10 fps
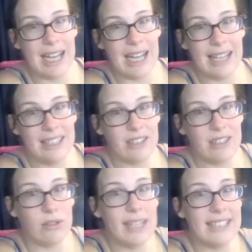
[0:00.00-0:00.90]
And it
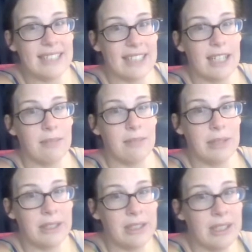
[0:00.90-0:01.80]
all adds up.
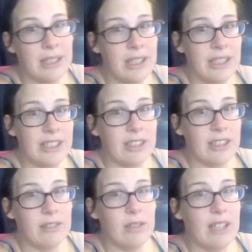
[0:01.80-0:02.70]
You
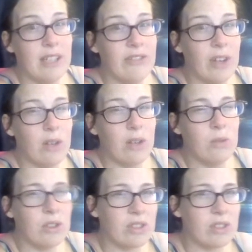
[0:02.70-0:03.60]
know, if the whole
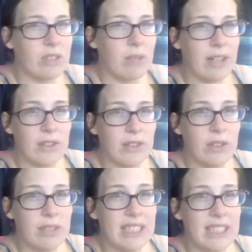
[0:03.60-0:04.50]
world did 1 or
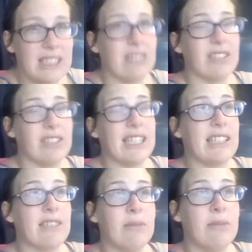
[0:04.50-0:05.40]
2 of these little
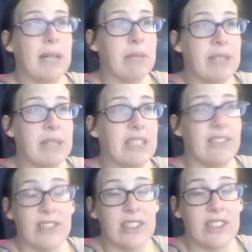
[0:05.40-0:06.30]
things, it would make a big
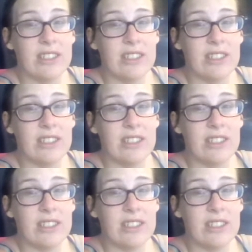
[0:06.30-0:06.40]
difference.